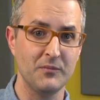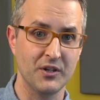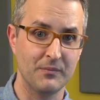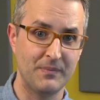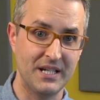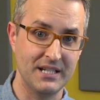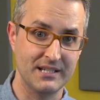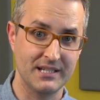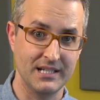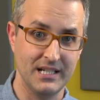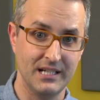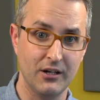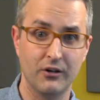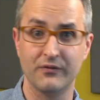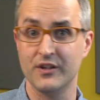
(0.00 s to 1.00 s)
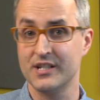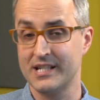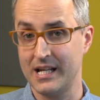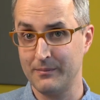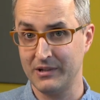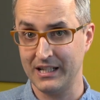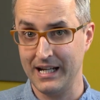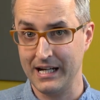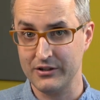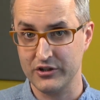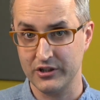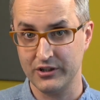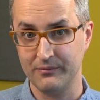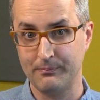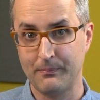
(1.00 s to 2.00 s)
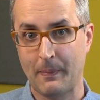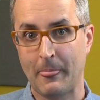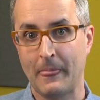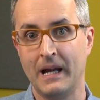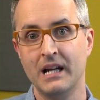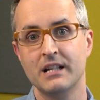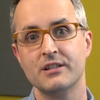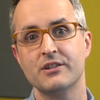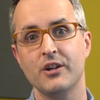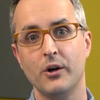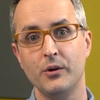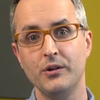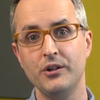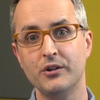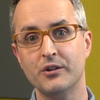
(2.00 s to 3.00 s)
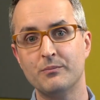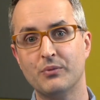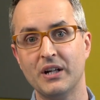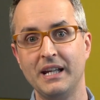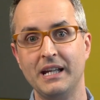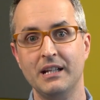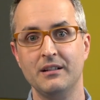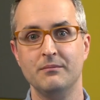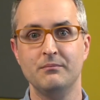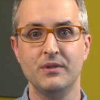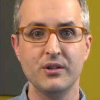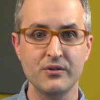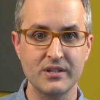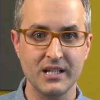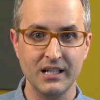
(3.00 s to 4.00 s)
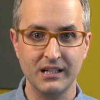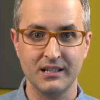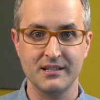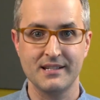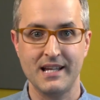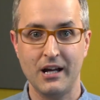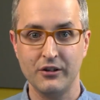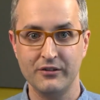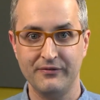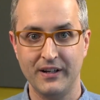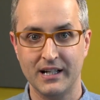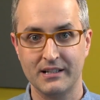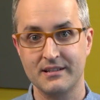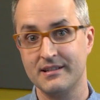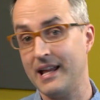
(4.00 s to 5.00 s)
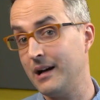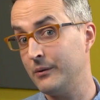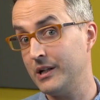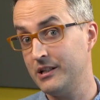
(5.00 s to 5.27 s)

your PC over the same connection. So you could bring in music and sound effects that way